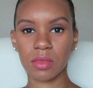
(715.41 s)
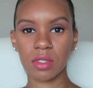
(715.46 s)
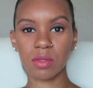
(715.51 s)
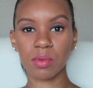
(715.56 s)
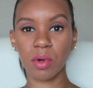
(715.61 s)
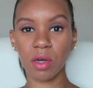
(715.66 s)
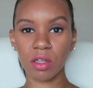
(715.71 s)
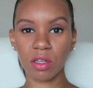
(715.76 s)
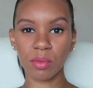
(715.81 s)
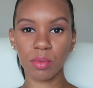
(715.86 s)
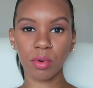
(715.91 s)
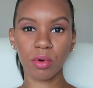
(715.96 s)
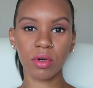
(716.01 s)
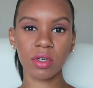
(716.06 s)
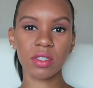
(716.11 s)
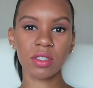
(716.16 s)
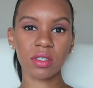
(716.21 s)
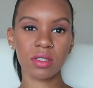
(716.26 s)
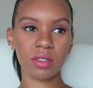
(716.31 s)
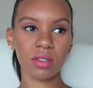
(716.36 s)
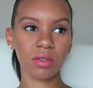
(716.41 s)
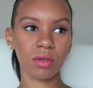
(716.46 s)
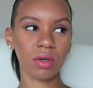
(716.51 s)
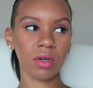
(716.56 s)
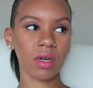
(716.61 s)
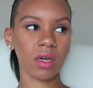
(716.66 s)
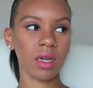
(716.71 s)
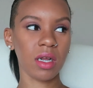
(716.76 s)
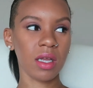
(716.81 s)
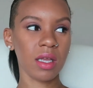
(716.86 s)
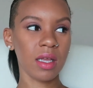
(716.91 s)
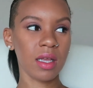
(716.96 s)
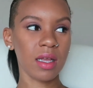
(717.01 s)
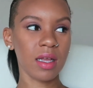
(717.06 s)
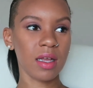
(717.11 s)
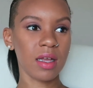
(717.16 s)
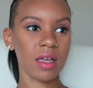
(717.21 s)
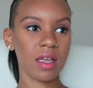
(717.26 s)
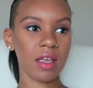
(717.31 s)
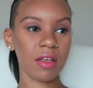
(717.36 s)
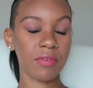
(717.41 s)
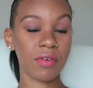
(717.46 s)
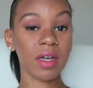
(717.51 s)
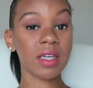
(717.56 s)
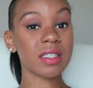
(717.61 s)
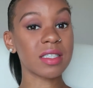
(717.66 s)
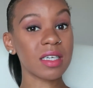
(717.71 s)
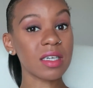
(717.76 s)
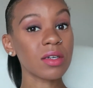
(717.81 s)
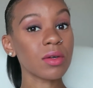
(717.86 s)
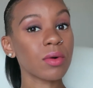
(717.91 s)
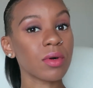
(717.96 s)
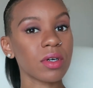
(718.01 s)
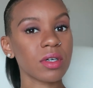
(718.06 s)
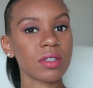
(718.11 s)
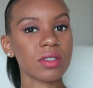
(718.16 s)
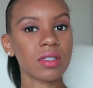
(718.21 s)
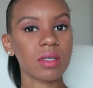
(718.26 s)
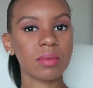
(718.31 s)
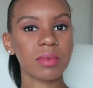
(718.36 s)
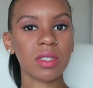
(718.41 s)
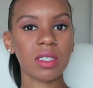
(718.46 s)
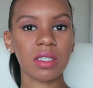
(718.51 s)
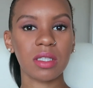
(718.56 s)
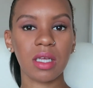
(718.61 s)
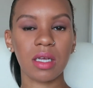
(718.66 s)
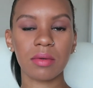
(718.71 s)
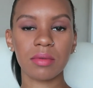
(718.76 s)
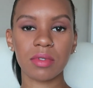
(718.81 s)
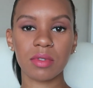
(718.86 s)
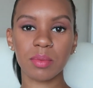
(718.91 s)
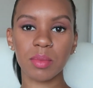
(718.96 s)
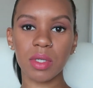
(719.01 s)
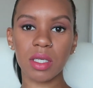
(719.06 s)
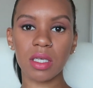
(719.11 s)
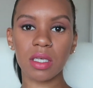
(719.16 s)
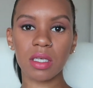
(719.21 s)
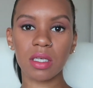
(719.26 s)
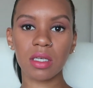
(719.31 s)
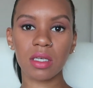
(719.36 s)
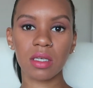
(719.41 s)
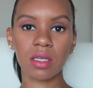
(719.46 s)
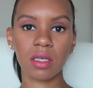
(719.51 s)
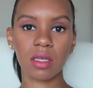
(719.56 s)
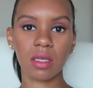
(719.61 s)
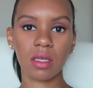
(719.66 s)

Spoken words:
smaller portions, or if I did order something that was big.